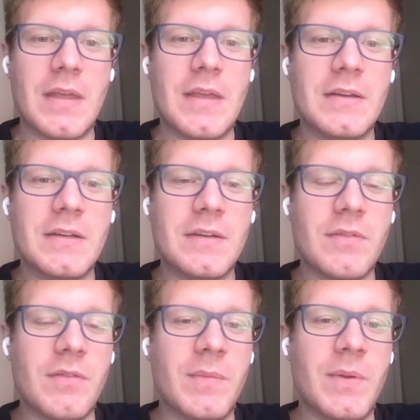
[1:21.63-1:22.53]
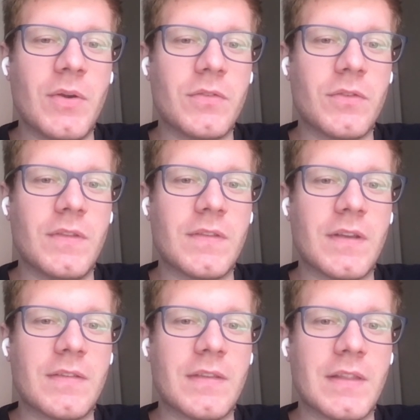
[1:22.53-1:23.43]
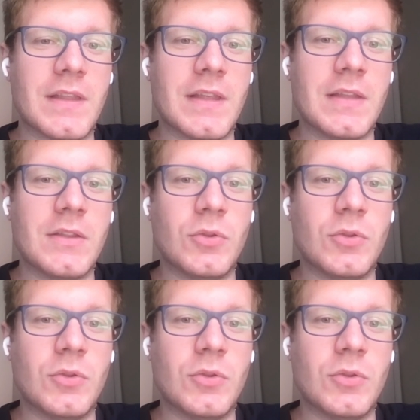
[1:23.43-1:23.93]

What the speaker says: Here we will be also discussing the